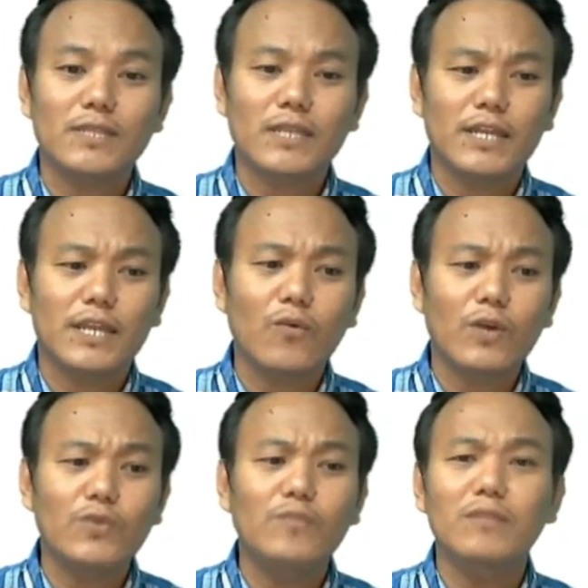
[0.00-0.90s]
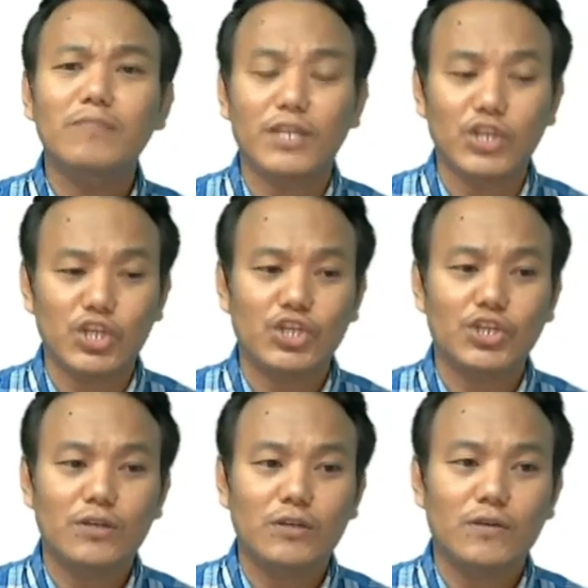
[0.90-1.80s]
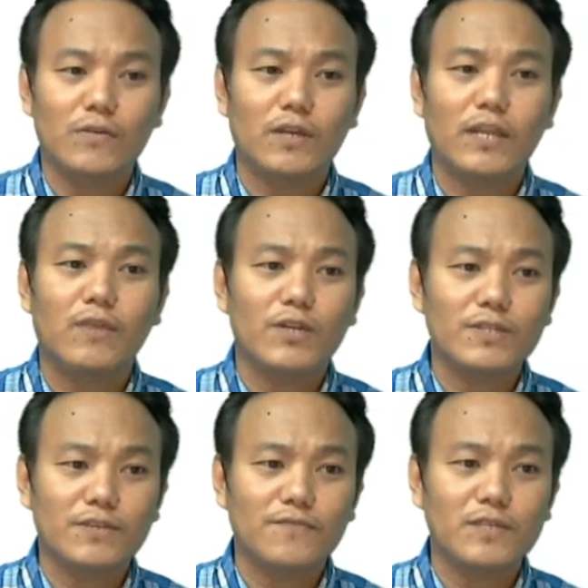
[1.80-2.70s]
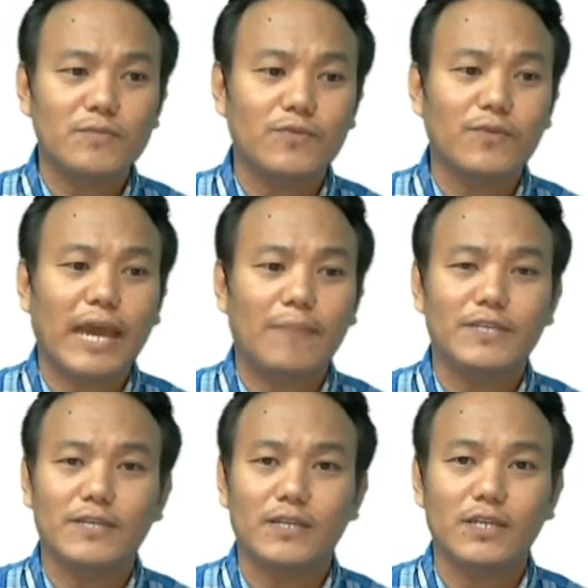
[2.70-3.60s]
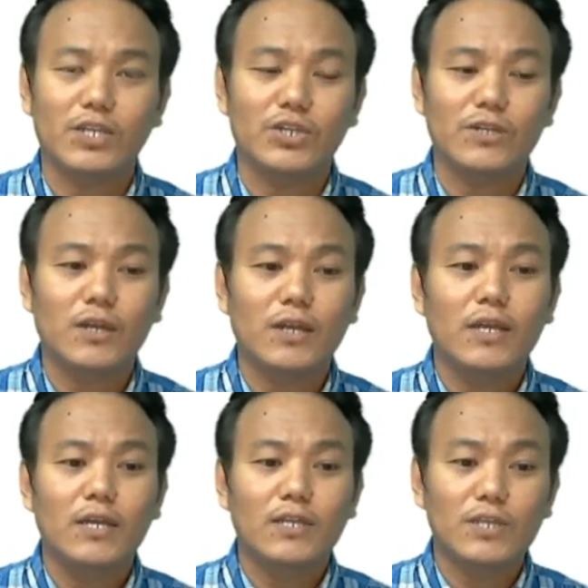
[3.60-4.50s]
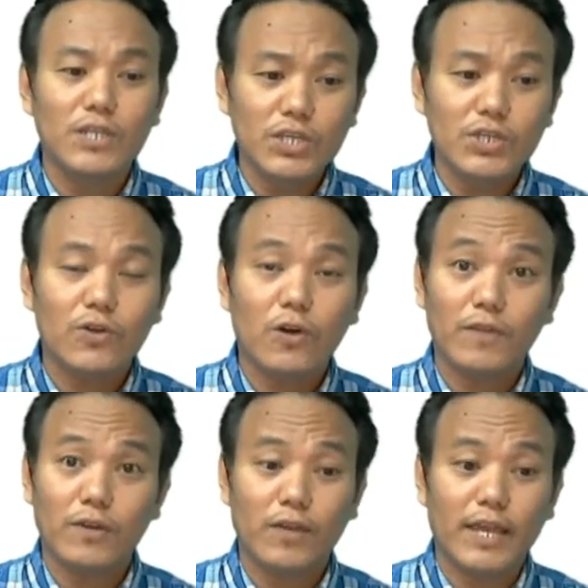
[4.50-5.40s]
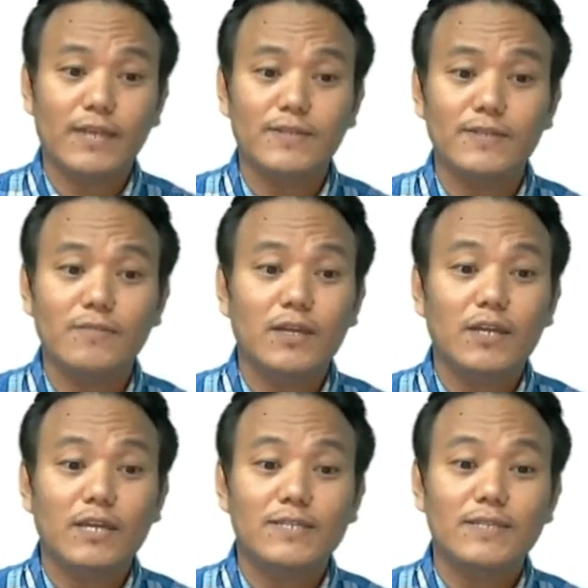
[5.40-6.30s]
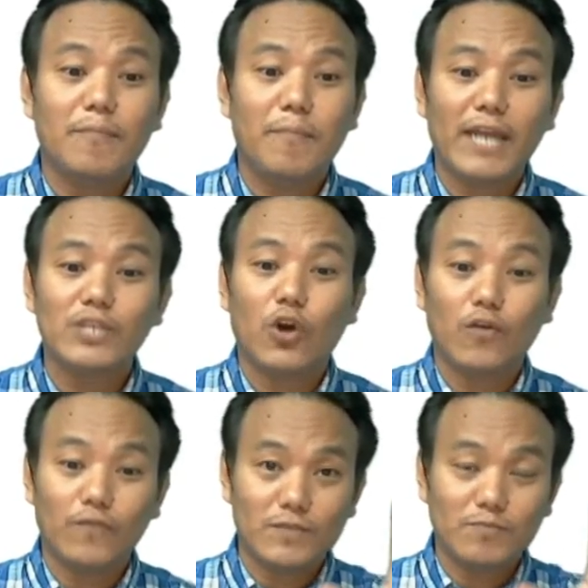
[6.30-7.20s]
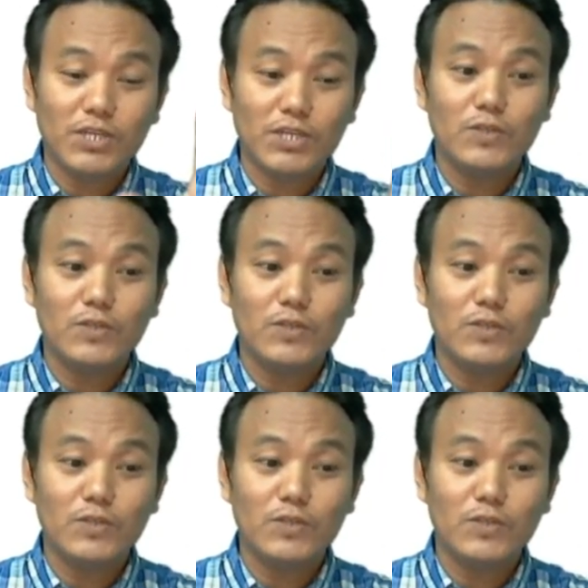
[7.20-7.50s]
And now what do you mean by niche? Right? And what's the difference between habitat and niche? Niche of an organism is the match of a species to